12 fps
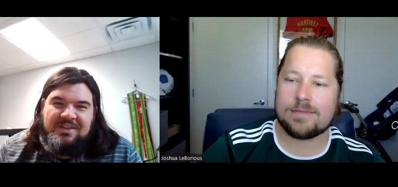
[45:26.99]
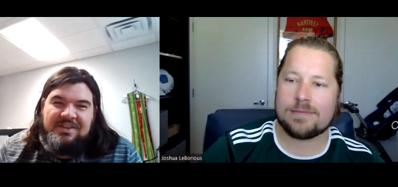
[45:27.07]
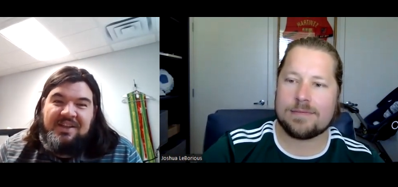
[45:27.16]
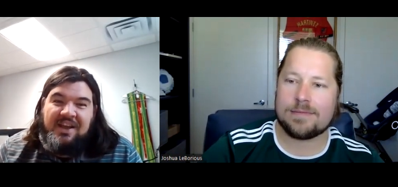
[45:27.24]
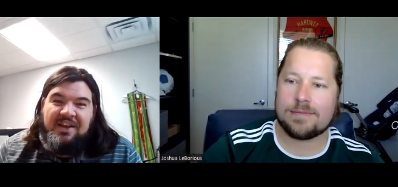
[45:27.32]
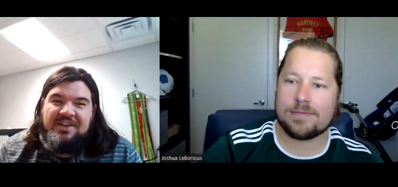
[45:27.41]

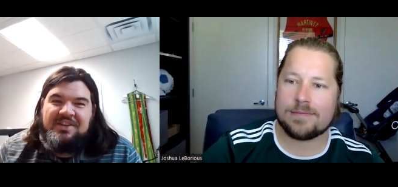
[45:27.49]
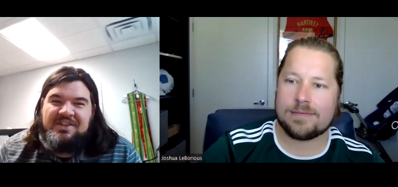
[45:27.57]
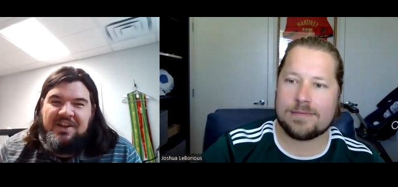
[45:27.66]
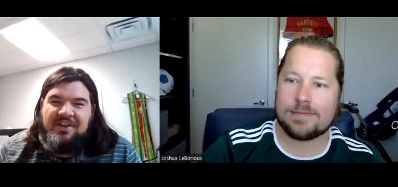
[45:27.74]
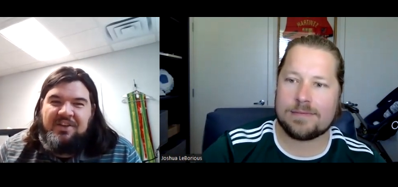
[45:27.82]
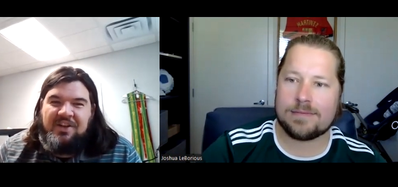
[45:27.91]
Speaker 1: sails
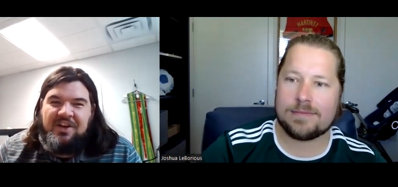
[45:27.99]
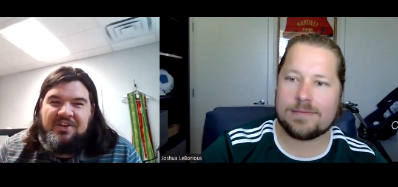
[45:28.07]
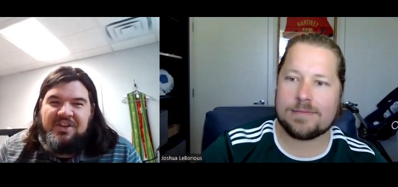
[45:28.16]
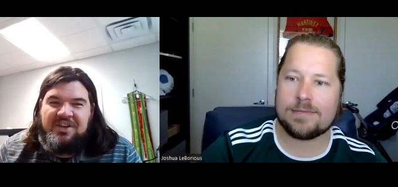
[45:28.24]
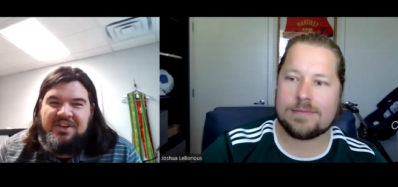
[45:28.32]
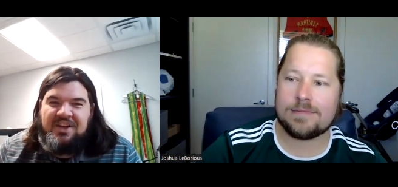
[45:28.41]
on
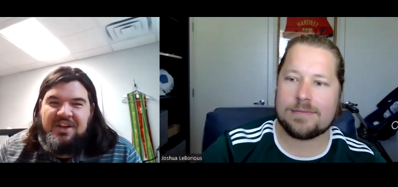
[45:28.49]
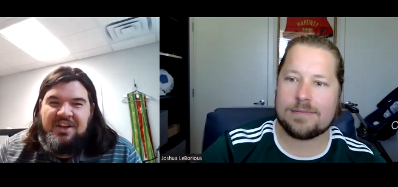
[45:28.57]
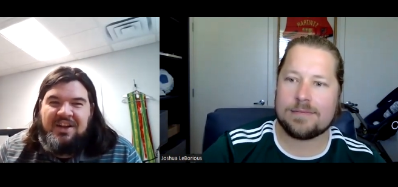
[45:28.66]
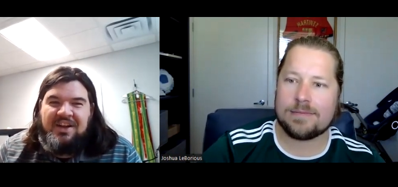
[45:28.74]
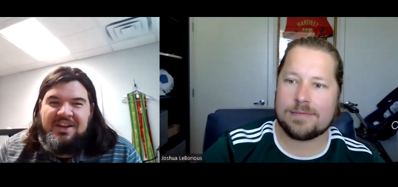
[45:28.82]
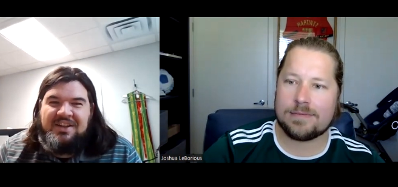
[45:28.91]
large cont-
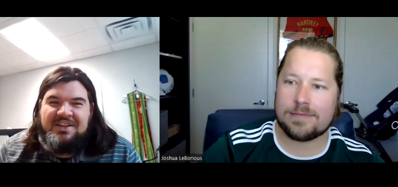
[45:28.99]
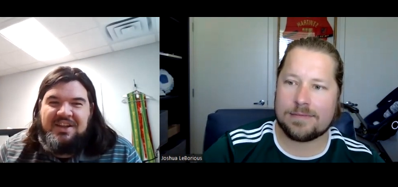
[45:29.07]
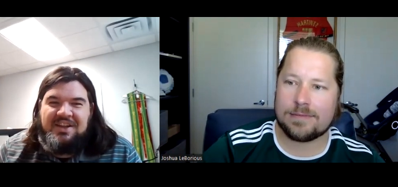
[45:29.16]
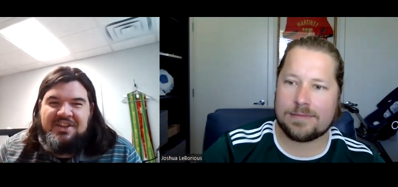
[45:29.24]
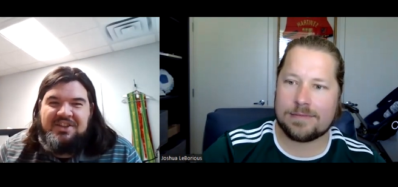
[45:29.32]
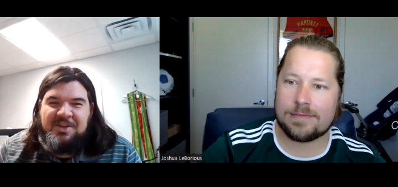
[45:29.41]
uh,
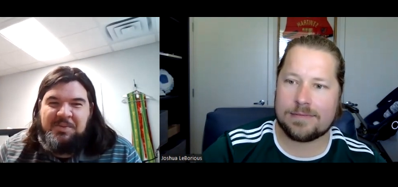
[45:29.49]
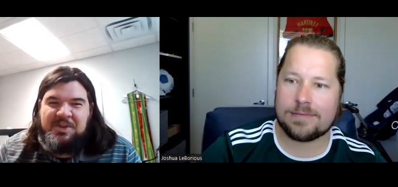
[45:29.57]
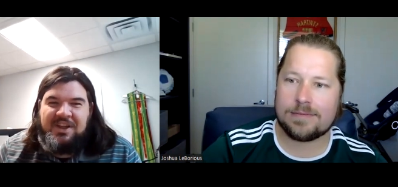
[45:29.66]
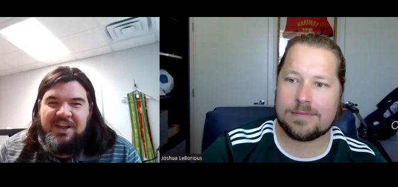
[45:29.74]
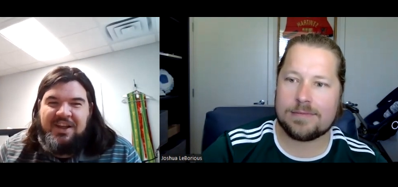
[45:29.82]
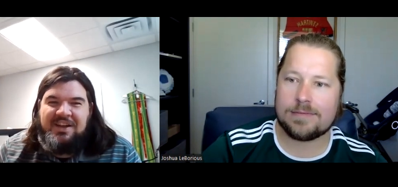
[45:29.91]
container ships
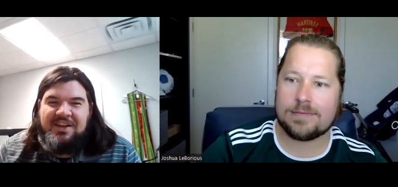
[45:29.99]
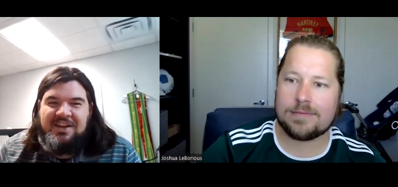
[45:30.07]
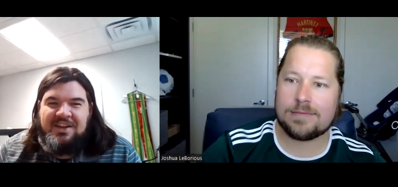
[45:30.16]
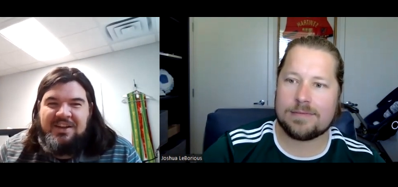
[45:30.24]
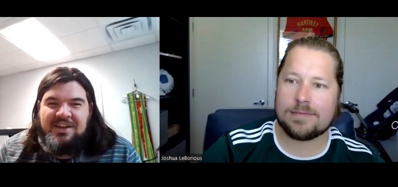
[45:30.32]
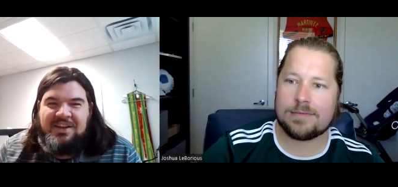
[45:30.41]
again
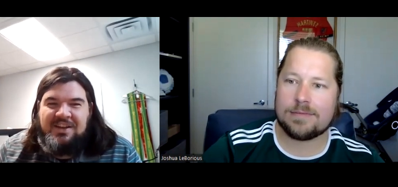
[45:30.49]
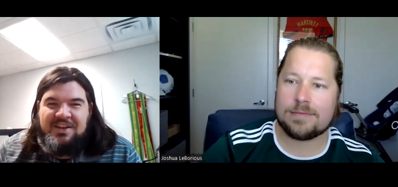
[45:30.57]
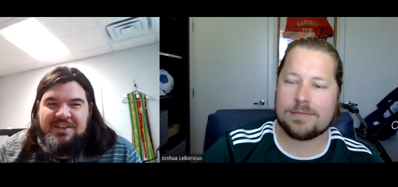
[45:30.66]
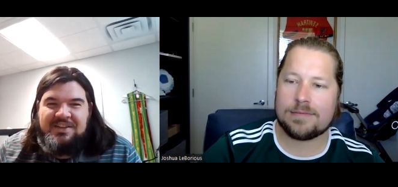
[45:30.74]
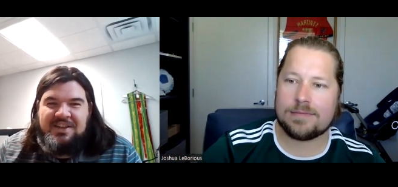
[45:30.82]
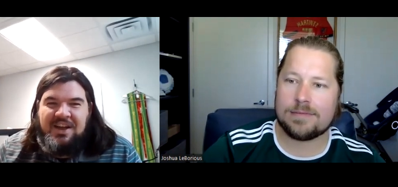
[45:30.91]

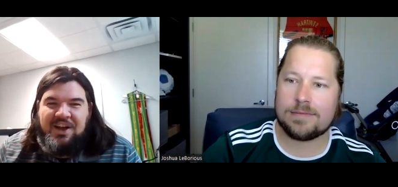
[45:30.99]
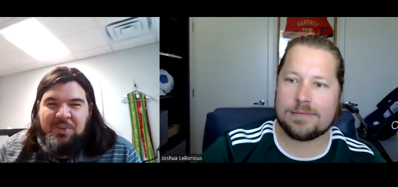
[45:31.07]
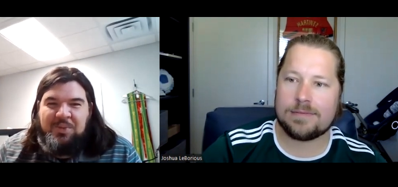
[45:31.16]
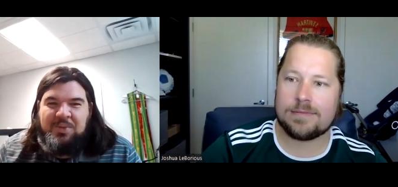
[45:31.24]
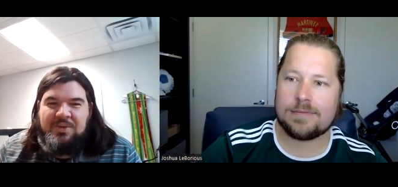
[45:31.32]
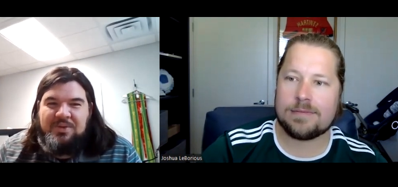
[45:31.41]
to
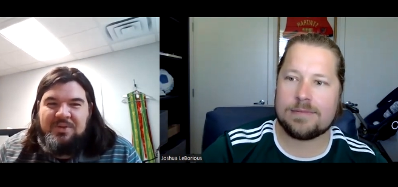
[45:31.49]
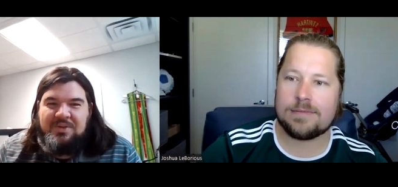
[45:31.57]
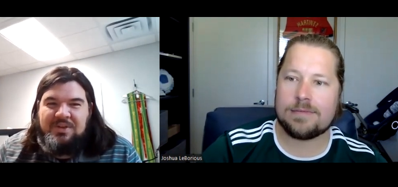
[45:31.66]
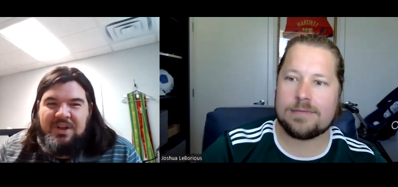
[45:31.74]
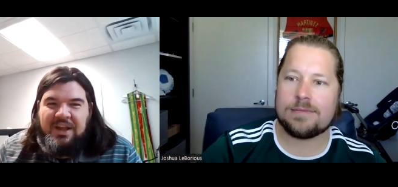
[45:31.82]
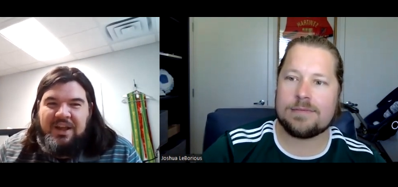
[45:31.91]
help
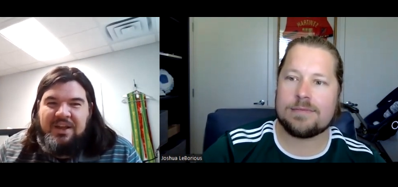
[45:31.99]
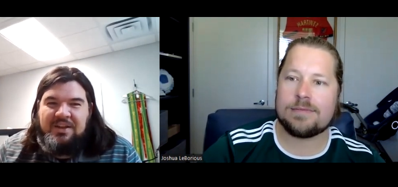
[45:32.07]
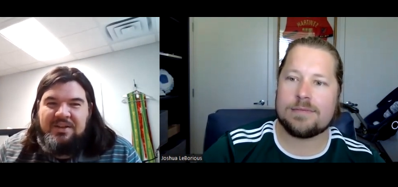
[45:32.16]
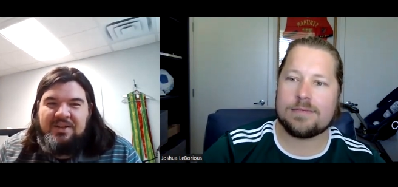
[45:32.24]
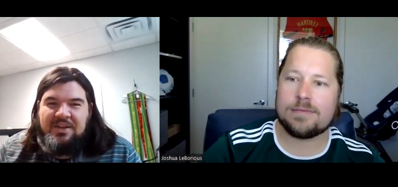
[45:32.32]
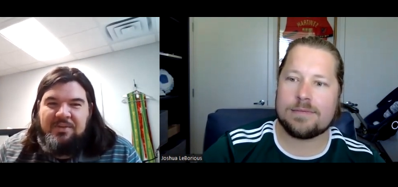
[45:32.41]
like
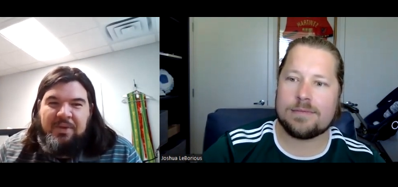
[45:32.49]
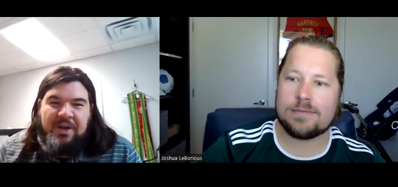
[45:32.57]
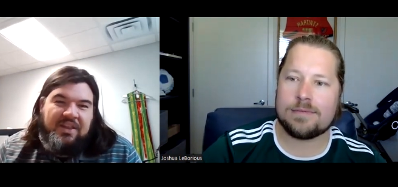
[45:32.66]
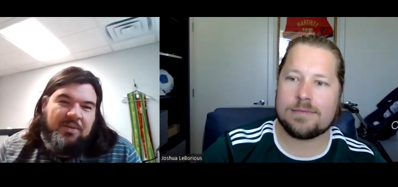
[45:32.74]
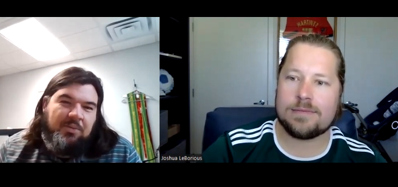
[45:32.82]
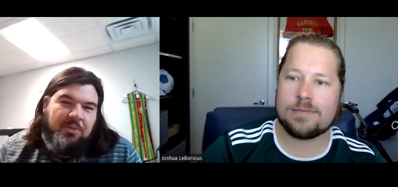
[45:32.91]

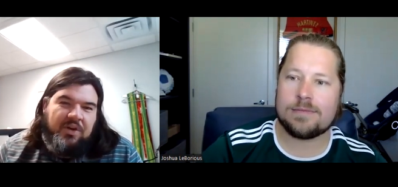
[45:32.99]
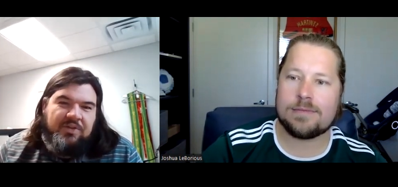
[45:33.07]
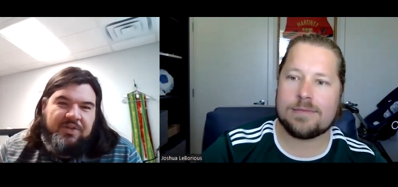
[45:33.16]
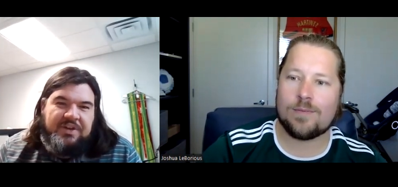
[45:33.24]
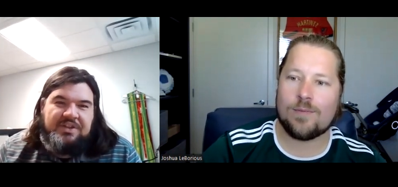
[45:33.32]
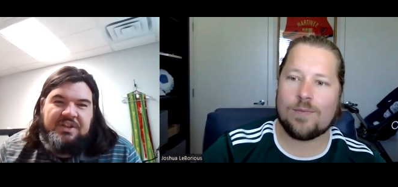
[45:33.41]
make them more
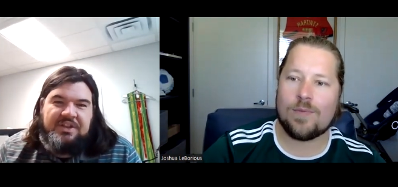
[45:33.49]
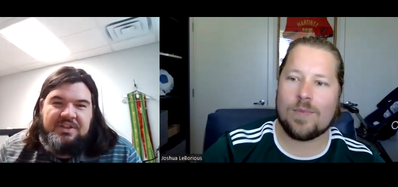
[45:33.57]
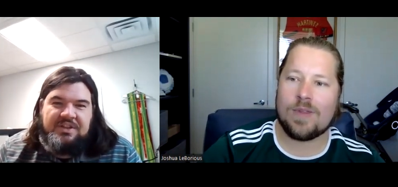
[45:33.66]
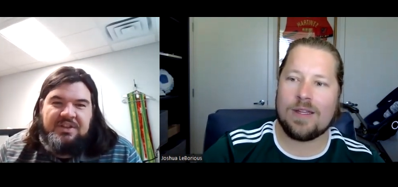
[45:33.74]
efficient